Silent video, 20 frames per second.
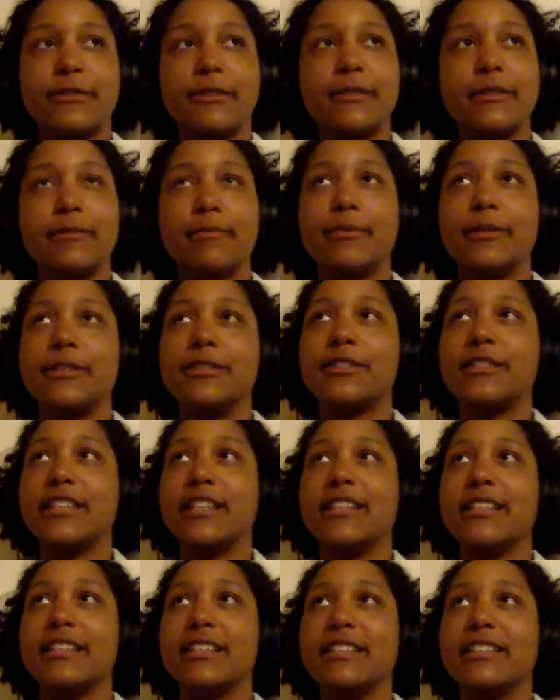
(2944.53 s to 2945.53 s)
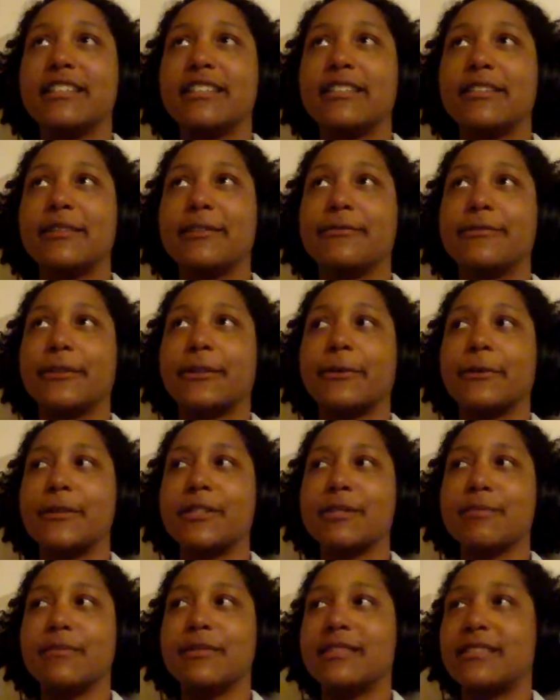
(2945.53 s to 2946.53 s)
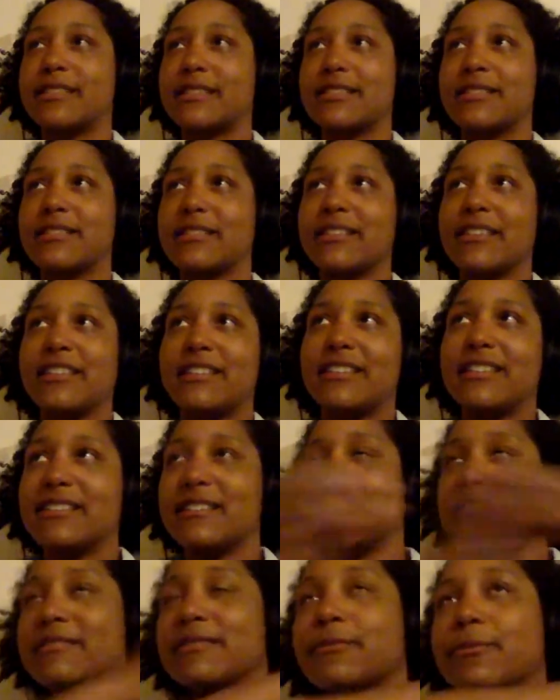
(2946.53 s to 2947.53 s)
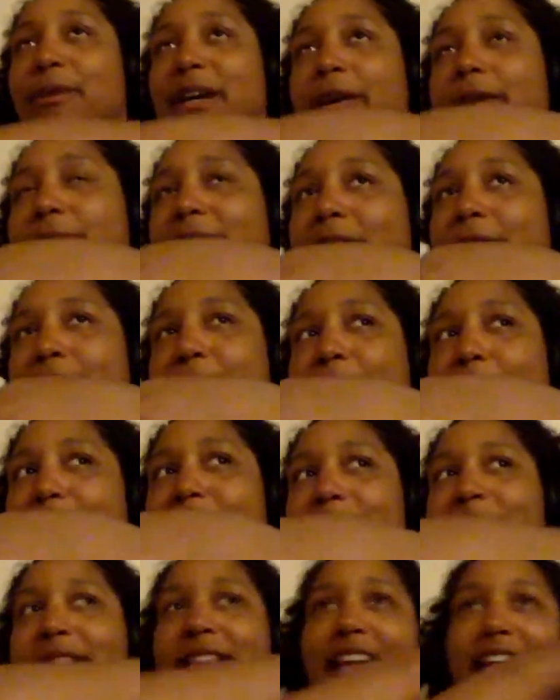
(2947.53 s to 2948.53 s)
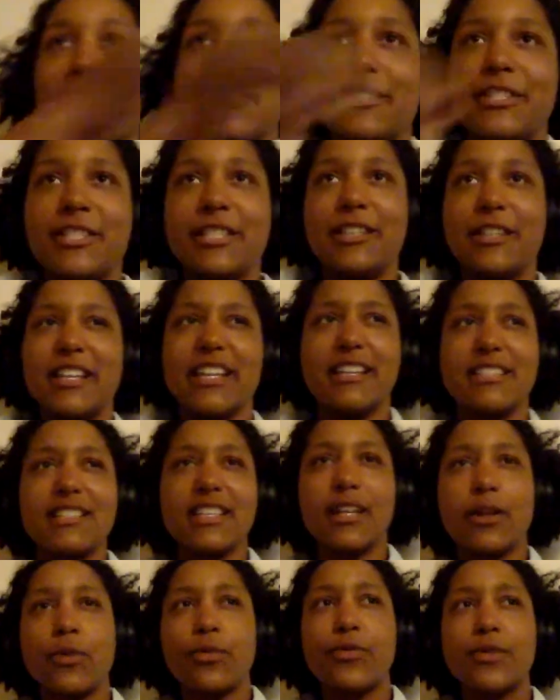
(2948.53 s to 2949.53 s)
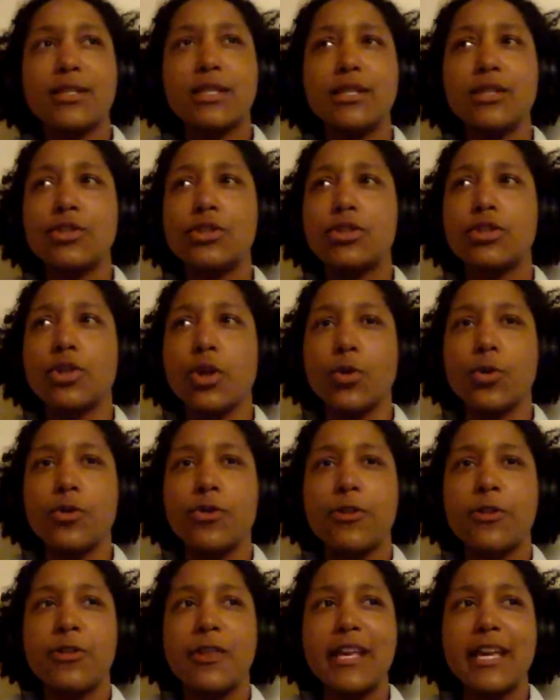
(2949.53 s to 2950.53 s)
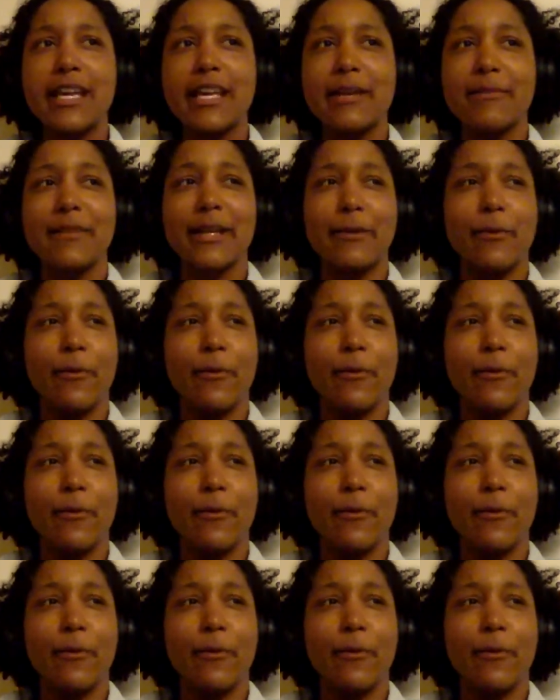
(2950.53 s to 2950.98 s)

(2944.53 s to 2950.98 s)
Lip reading: for the birthday or for Christmas. I don't know, maybe last year. And I was like, this is so thick. I'm